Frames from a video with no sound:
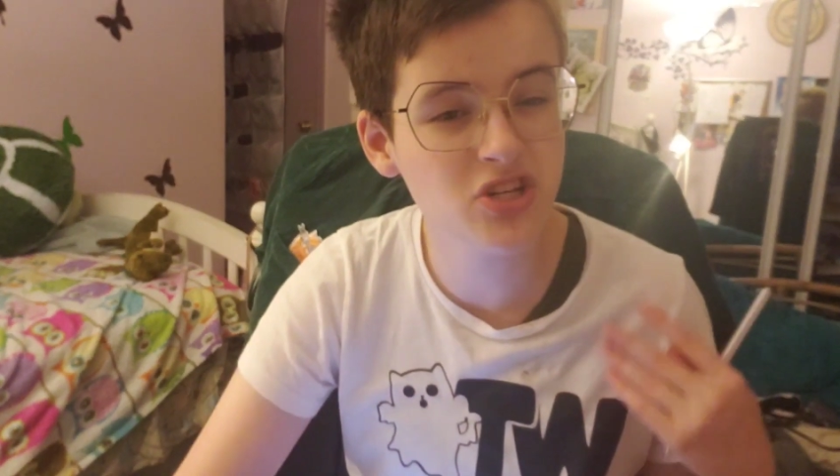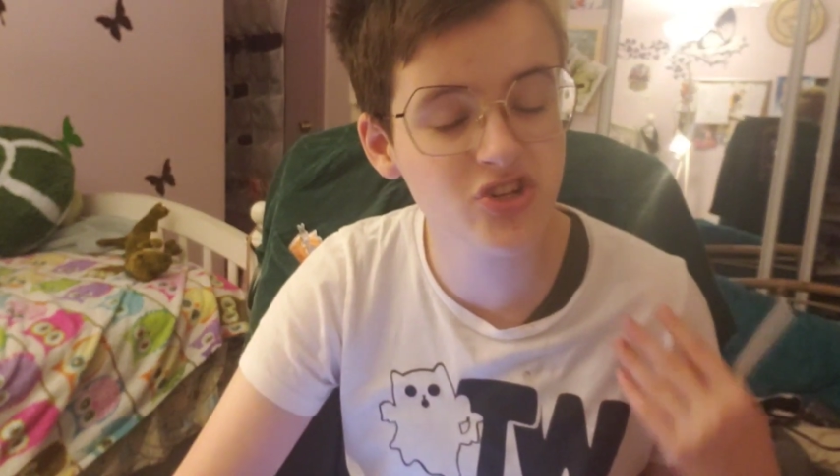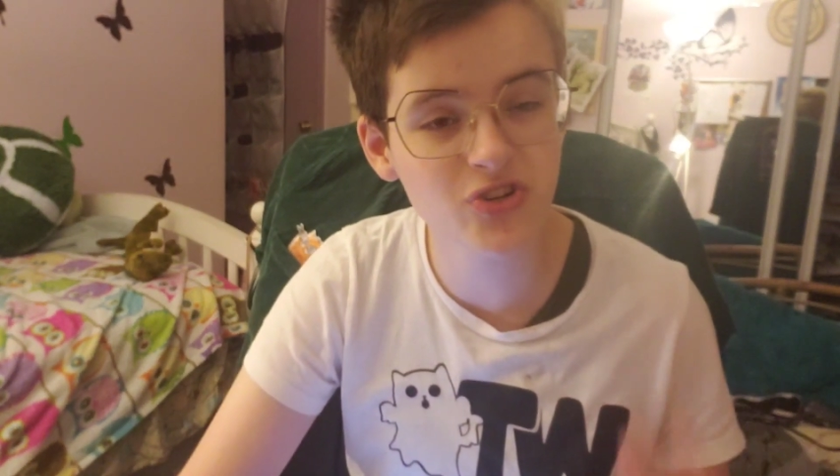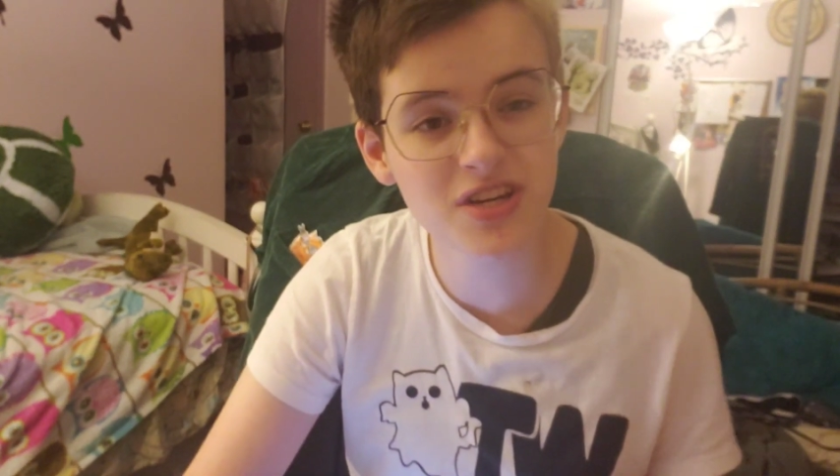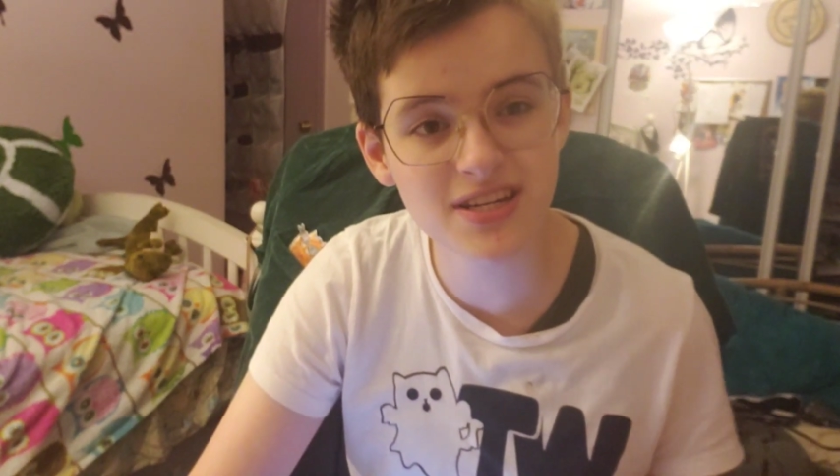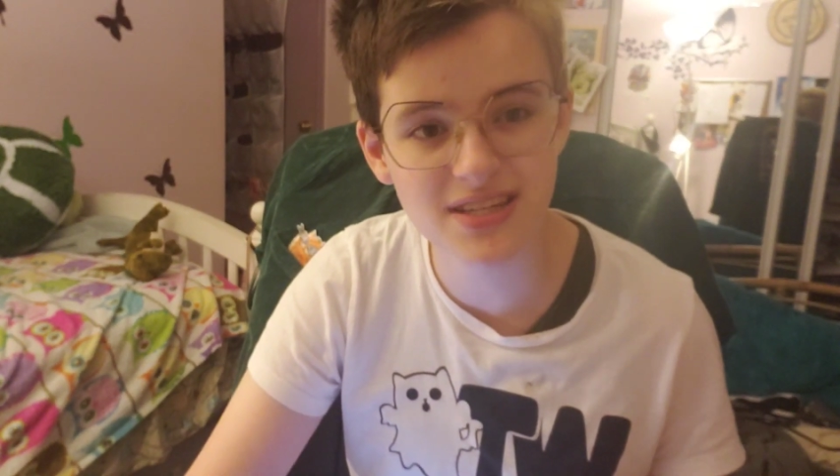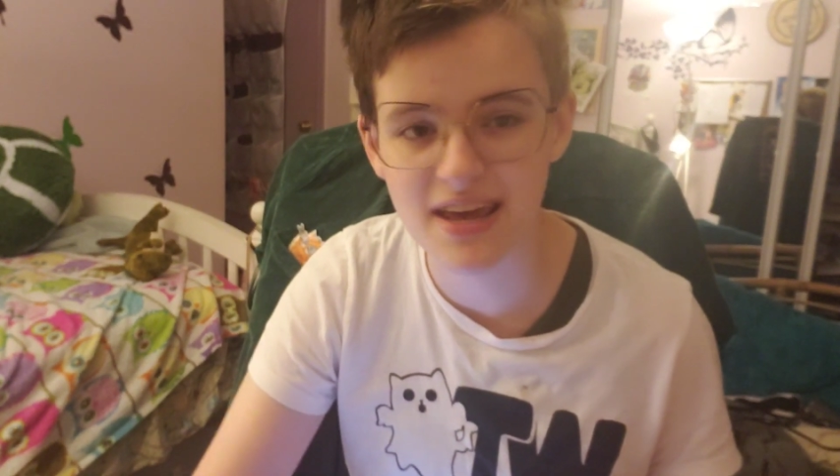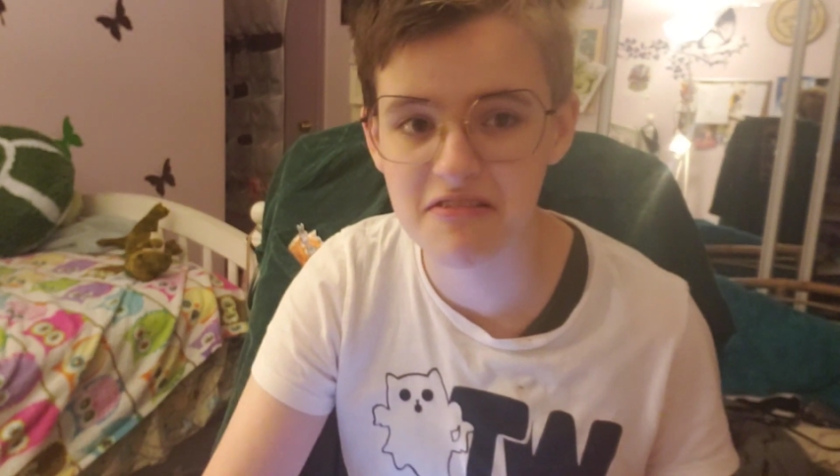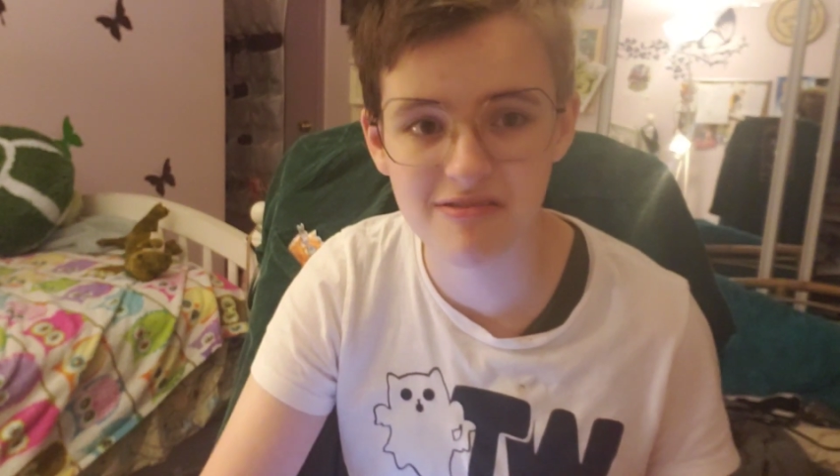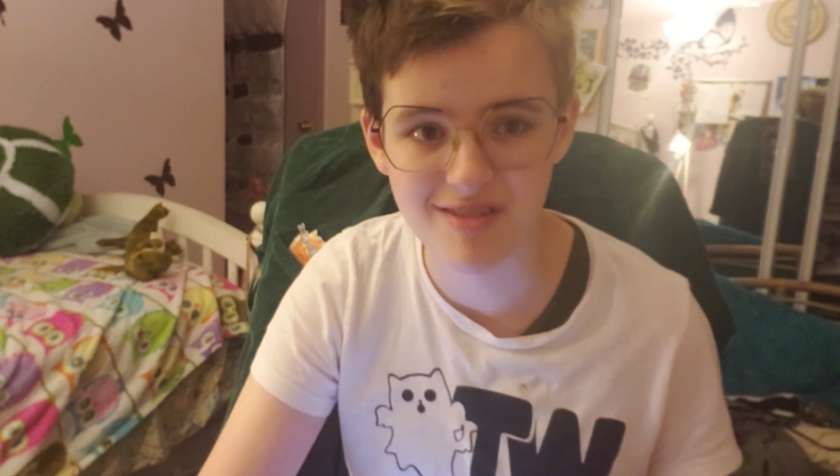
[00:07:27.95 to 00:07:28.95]
shouldn't
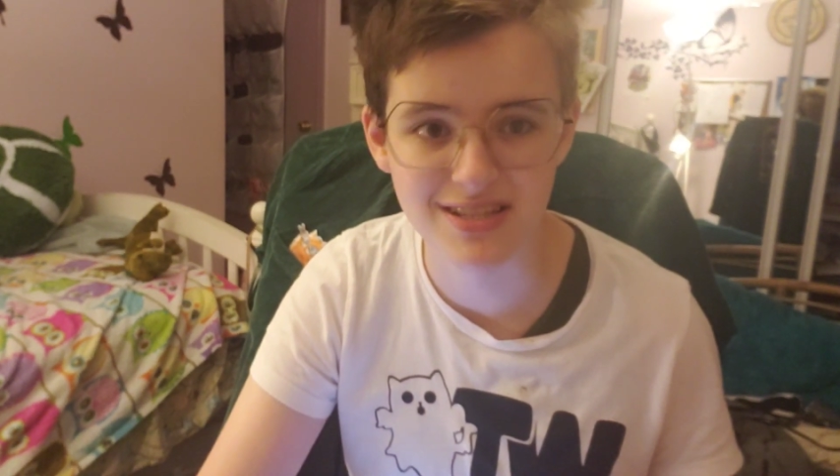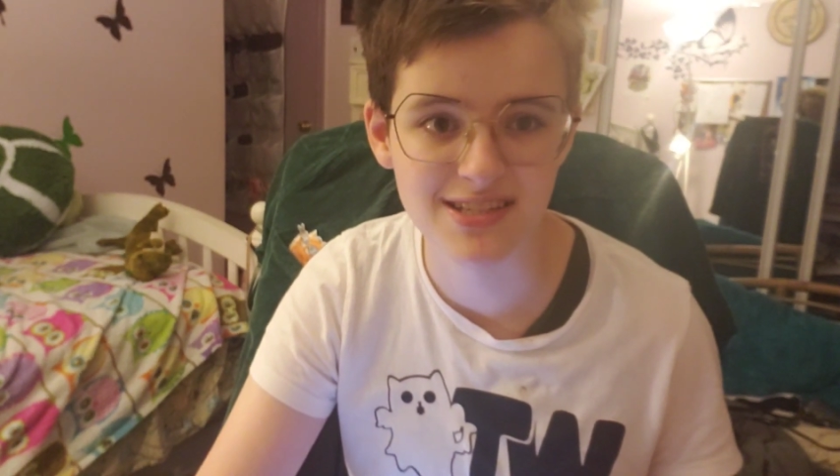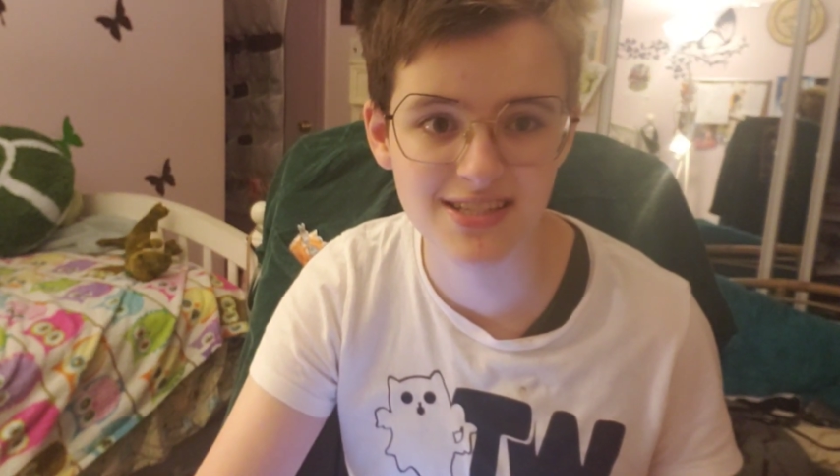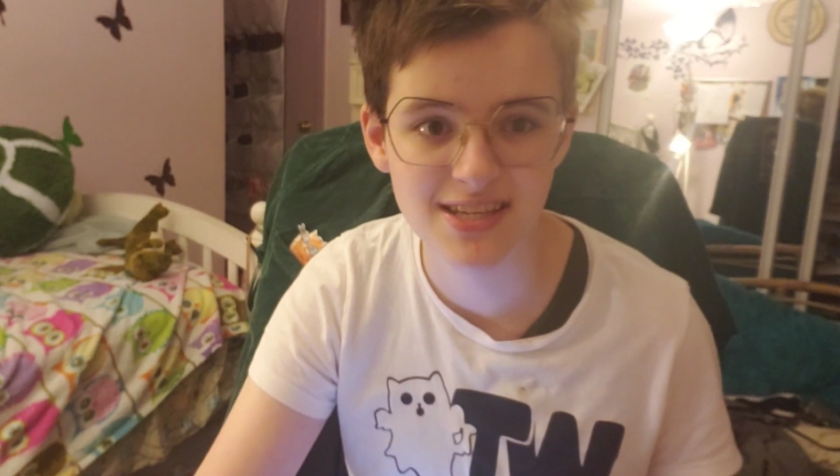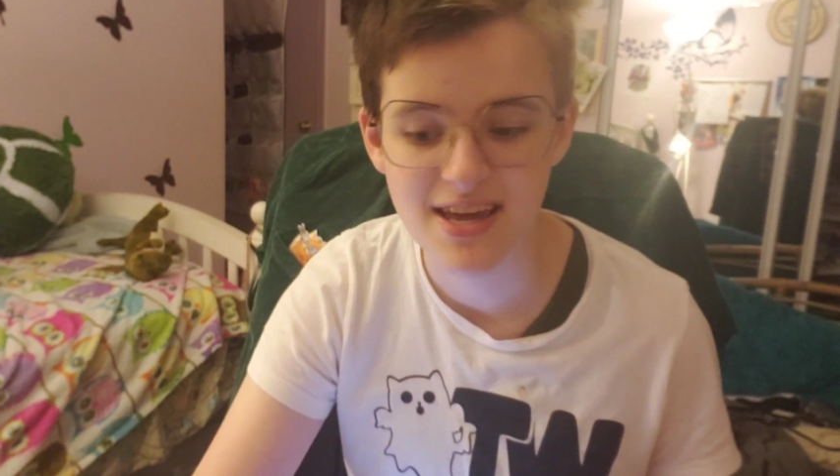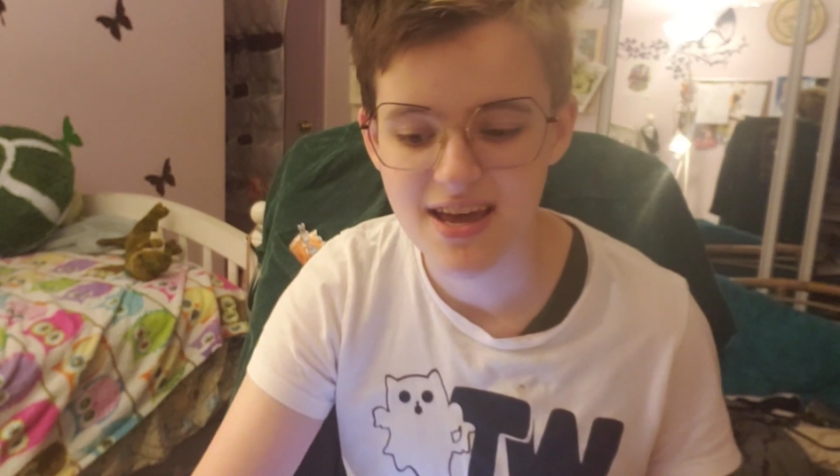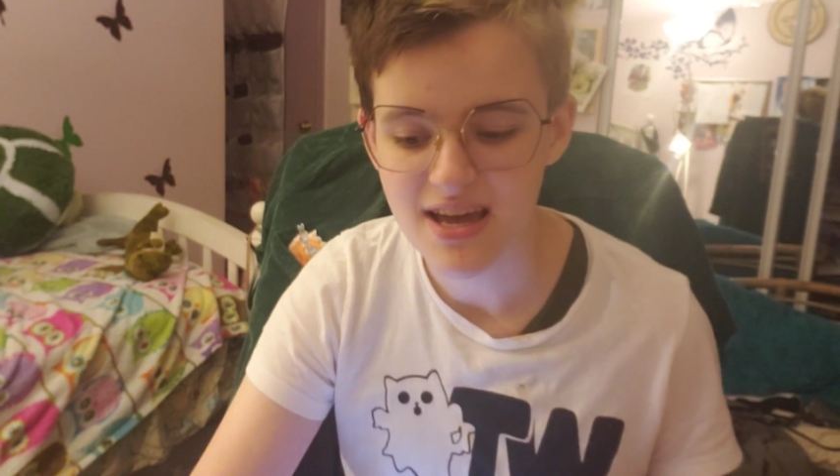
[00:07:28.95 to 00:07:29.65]
take risks,